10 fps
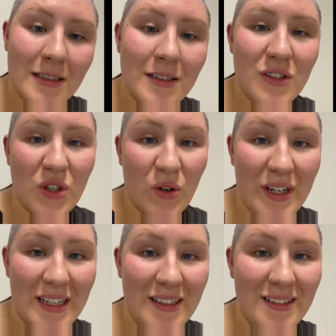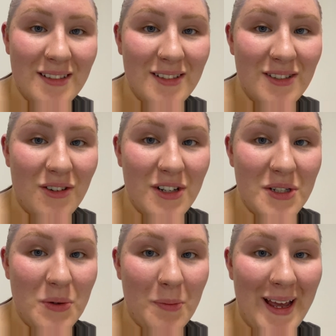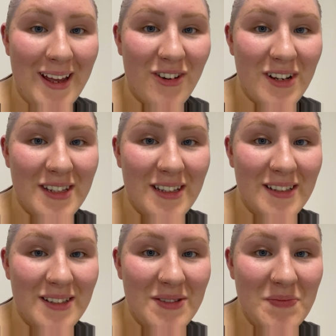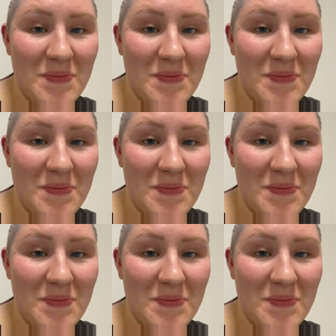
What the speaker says: Sorry to all my hairdressers.